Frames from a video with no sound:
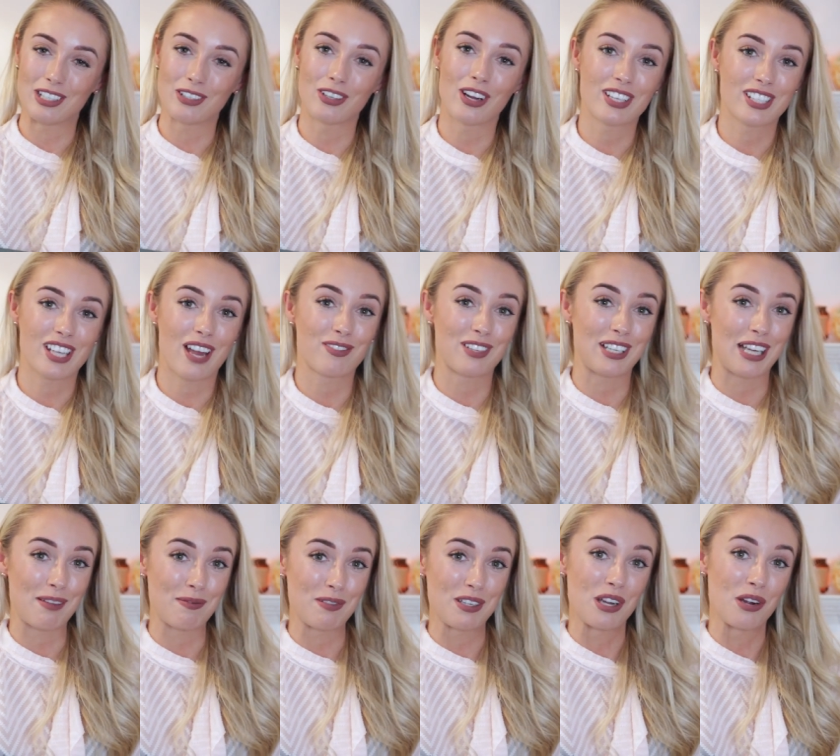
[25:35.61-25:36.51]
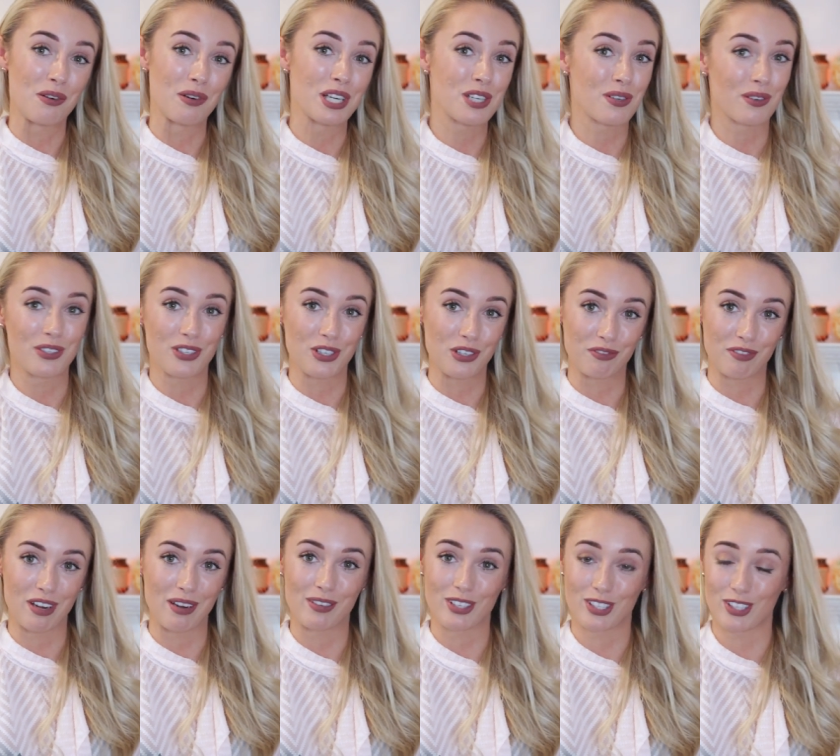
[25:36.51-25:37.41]
You guys have to let me know which ones your
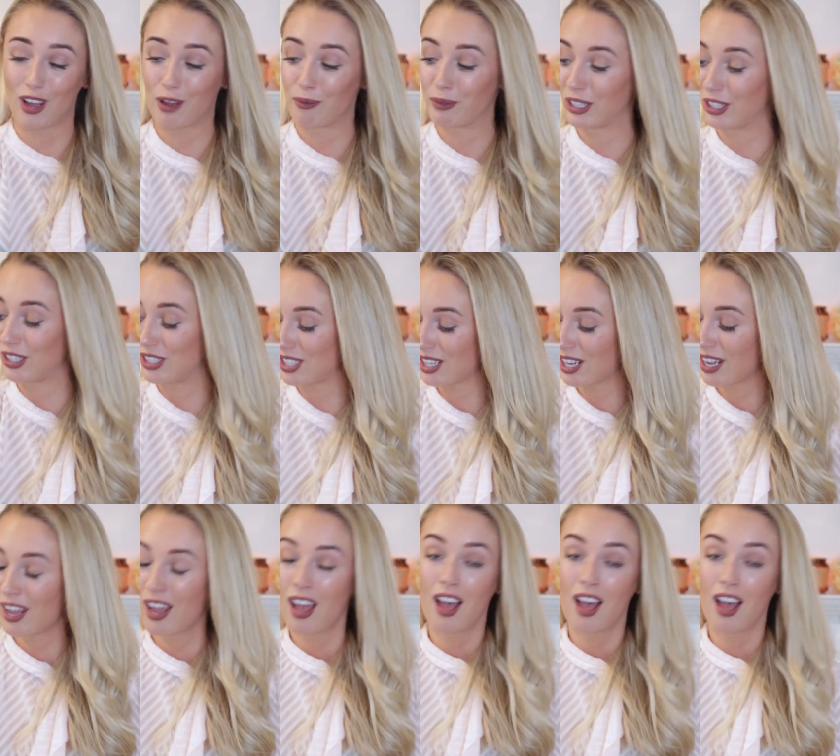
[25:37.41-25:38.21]
favourites are because